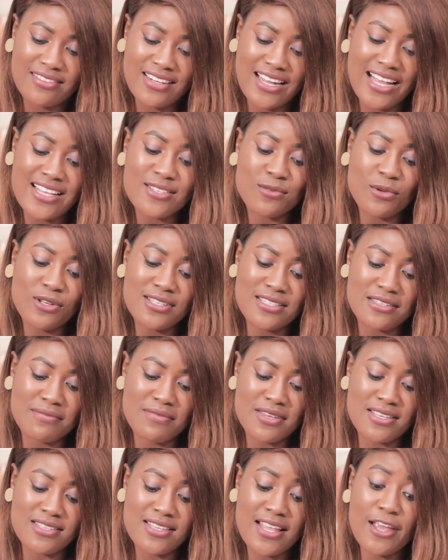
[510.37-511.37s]
That's what it
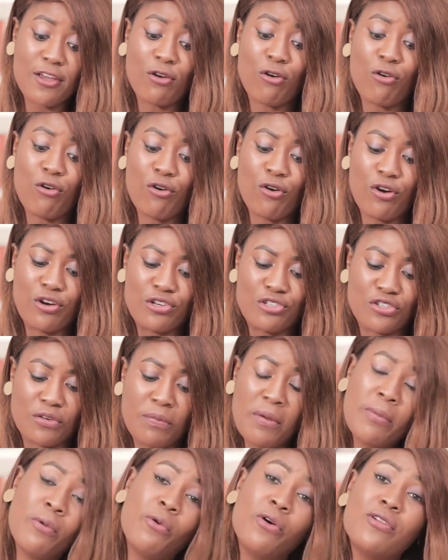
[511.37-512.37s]
means. Stay in your own country.
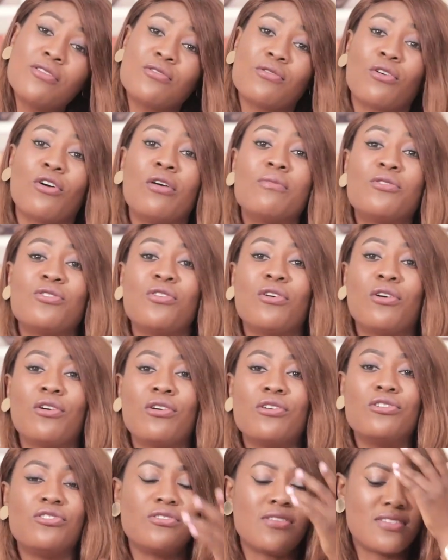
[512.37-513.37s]
People want to come to your
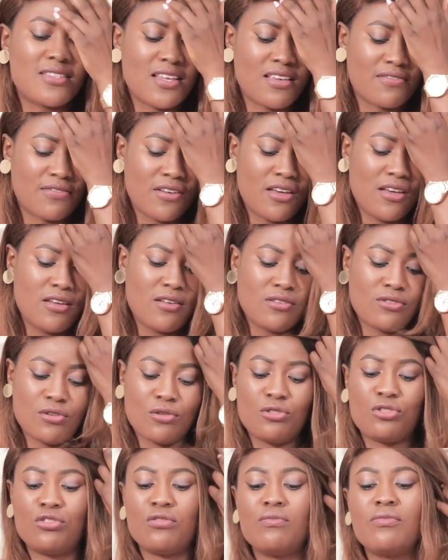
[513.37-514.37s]
country, safe. So
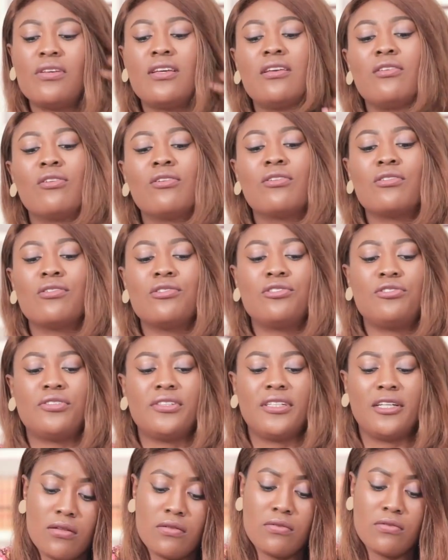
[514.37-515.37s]
you should be in your
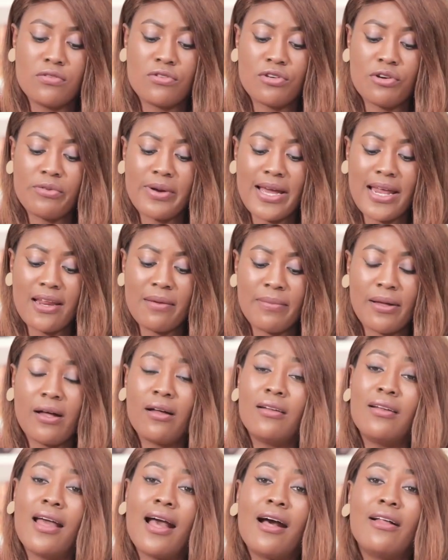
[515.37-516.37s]
country now. So right
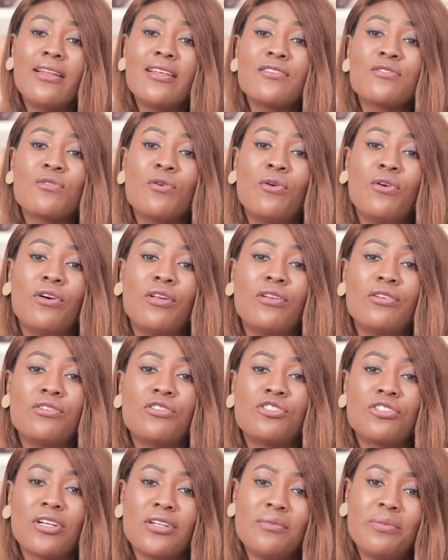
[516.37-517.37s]
about now, let's go on a
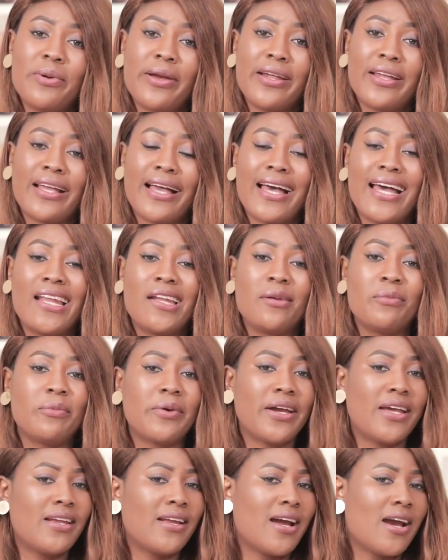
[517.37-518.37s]
short break and
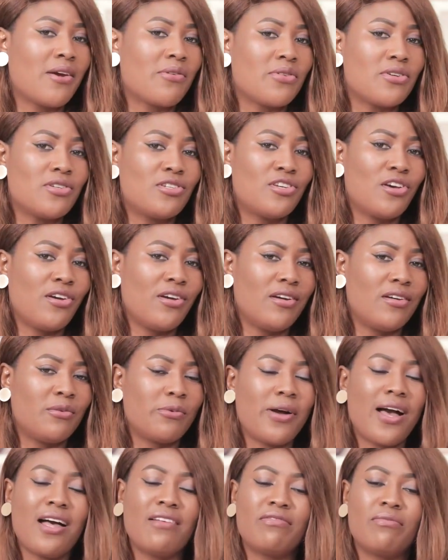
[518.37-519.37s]
when I return,
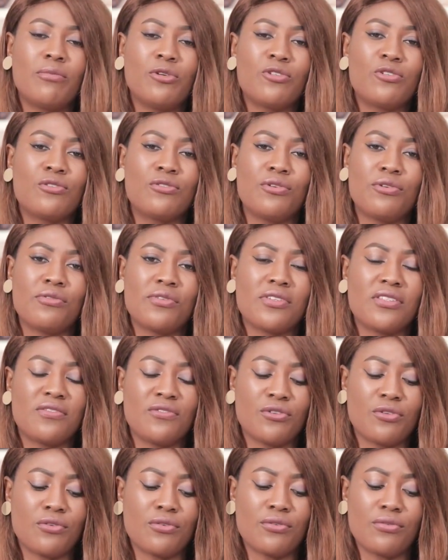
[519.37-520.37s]
we'll have more stories
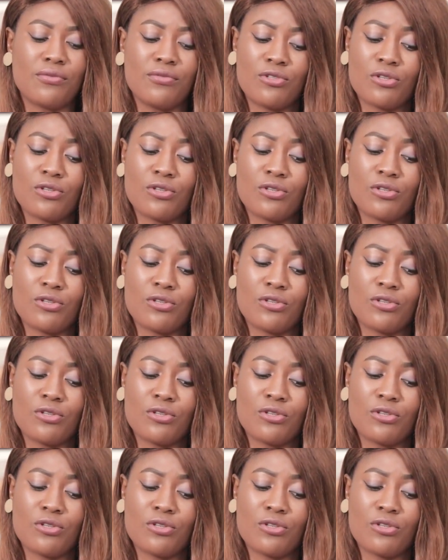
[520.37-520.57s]
for you.